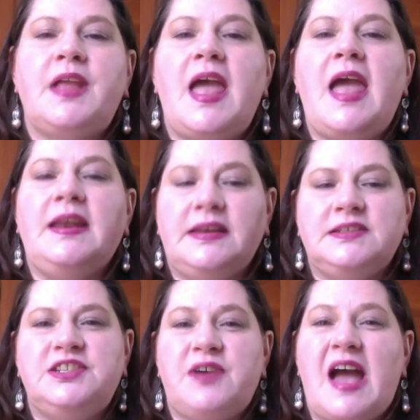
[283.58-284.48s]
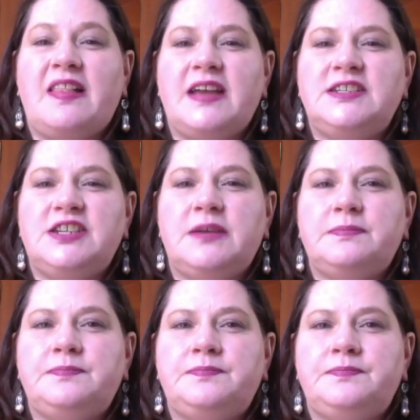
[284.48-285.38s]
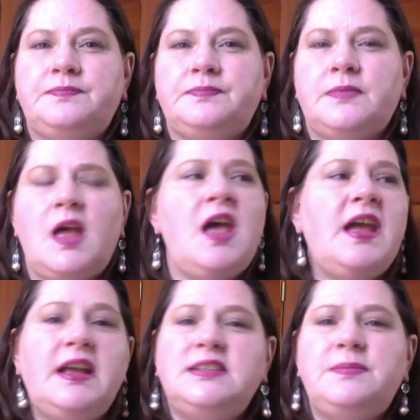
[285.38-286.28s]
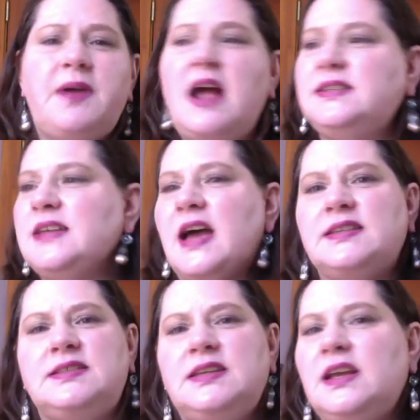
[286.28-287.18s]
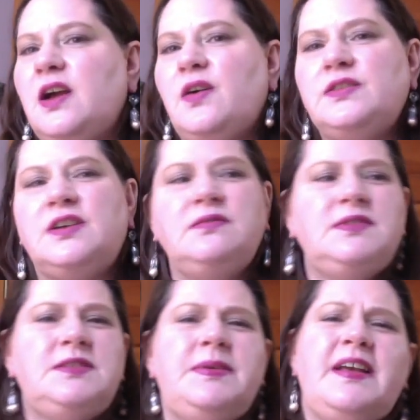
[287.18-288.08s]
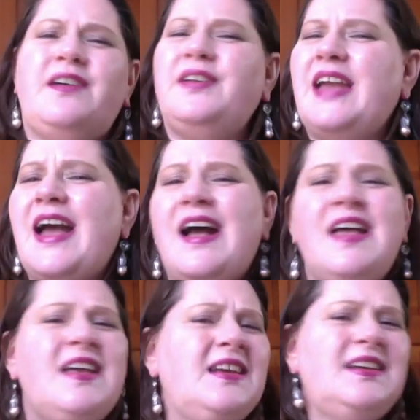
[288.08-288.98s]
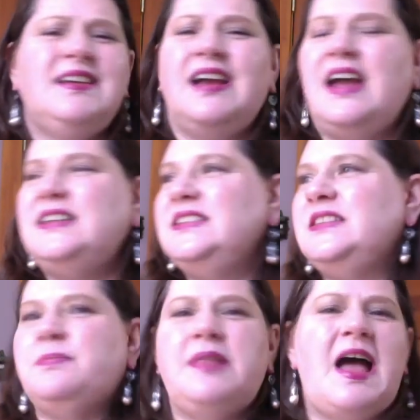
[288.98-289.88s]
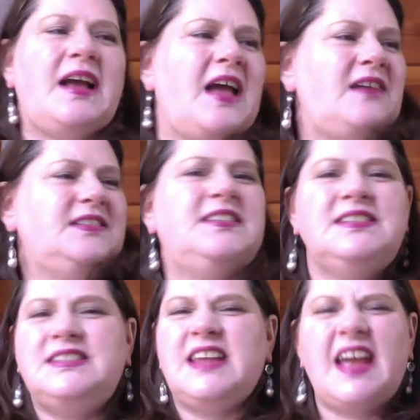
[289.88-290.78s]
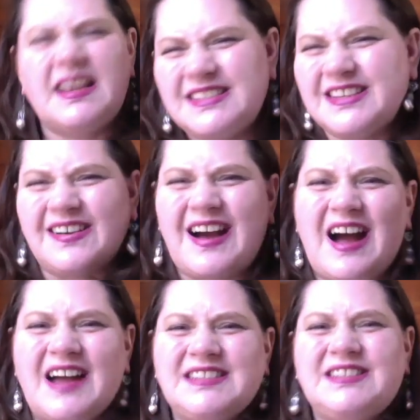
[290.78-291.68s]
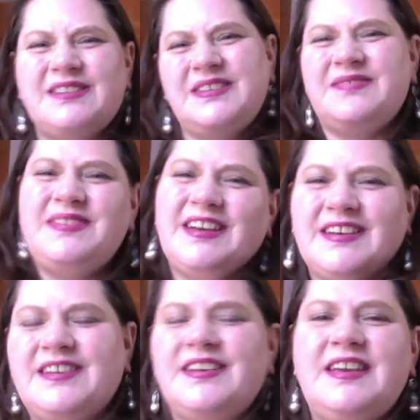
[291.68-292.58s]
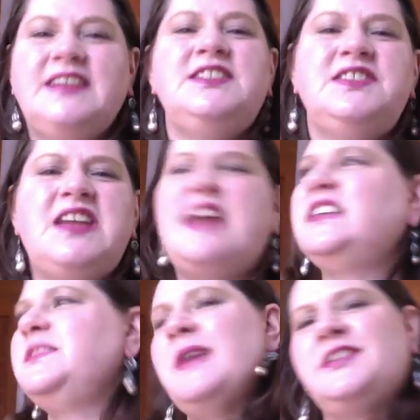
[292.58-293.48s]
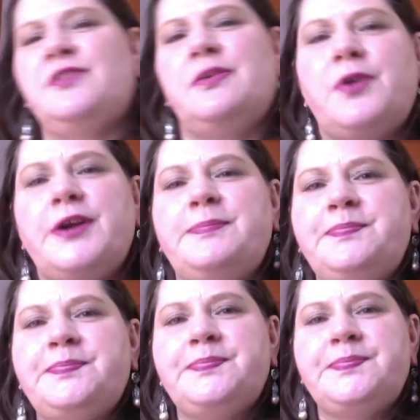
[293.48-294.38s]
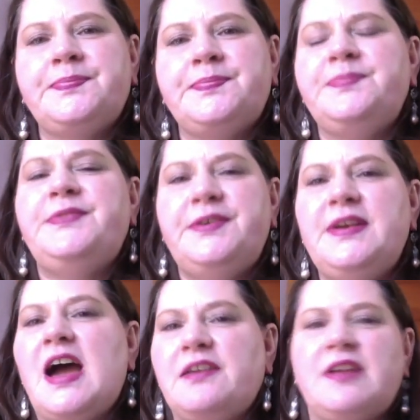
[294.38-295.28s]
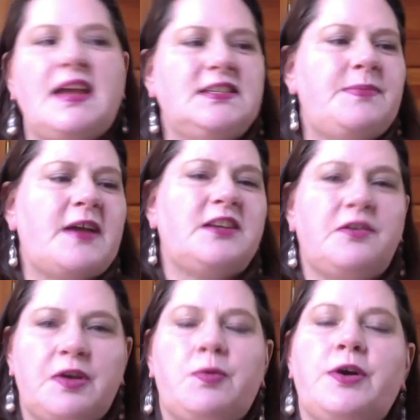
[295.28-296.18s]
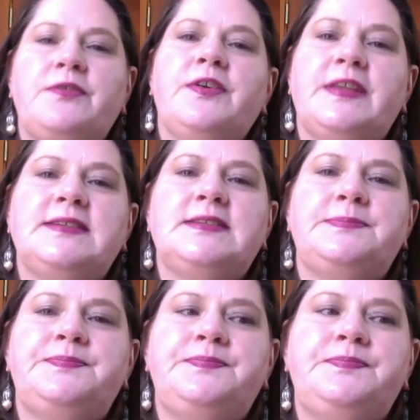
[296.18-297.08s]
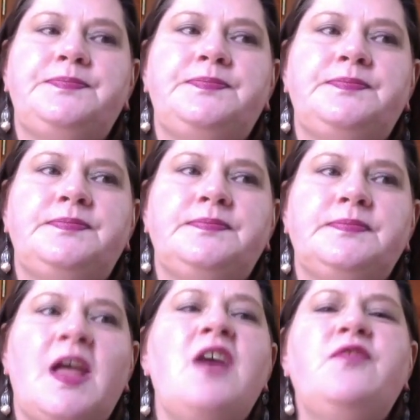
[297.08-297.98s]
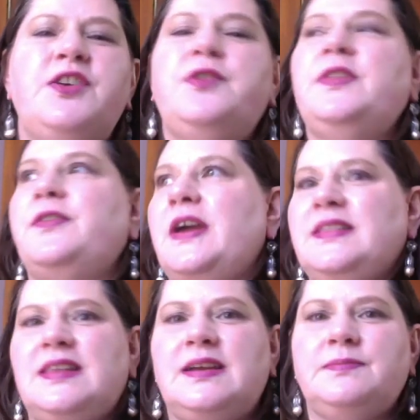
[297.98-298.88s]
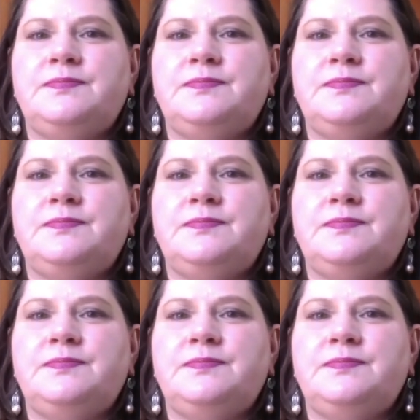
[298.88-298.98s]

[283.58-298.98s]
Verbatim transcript: and into allyship. It's a process, you know, don't just be like, oh yeah, I did the Blackout Tuesday, it's so awesome, give me a cookie. Do not expect a reward. Do not expect a reward for this, for doing the right thing.